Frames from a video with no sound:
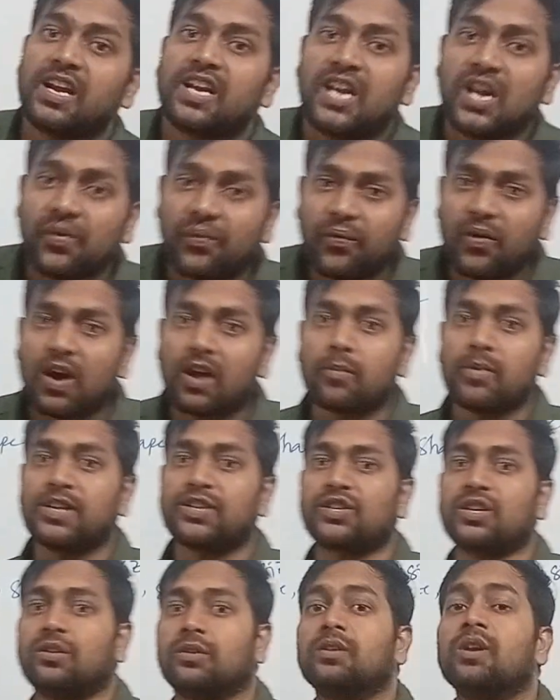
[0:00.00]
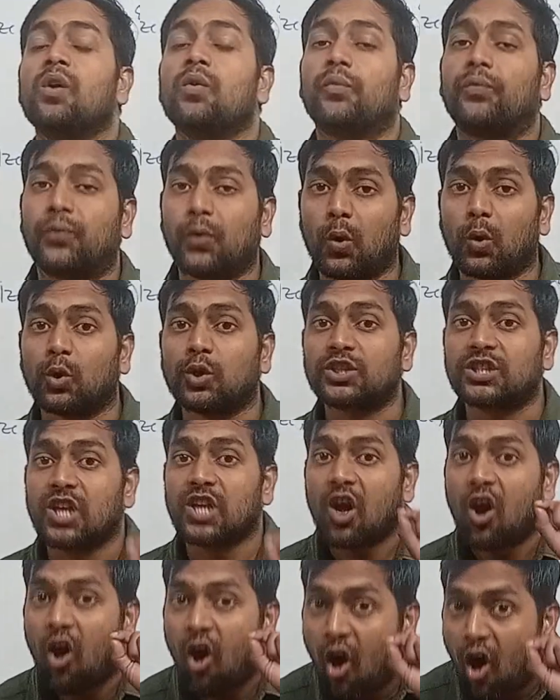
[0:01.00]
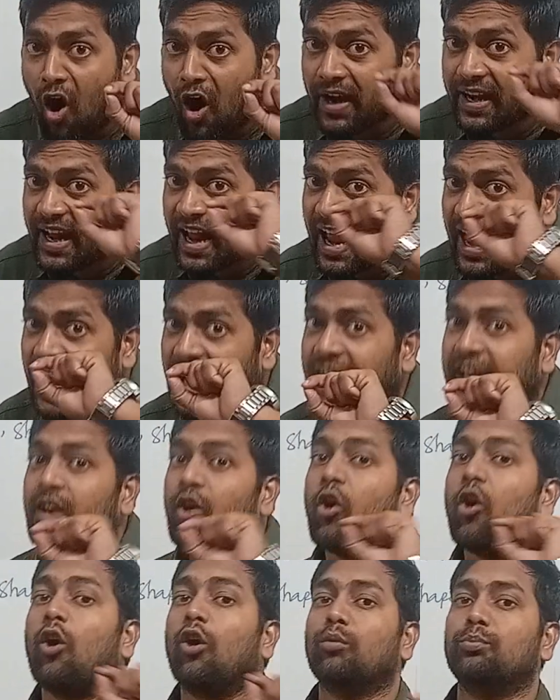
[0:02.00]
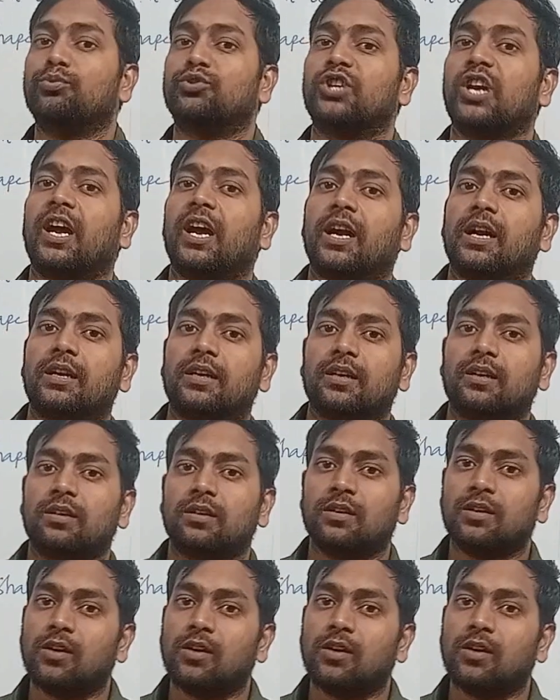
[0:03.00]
a deformation force on an object,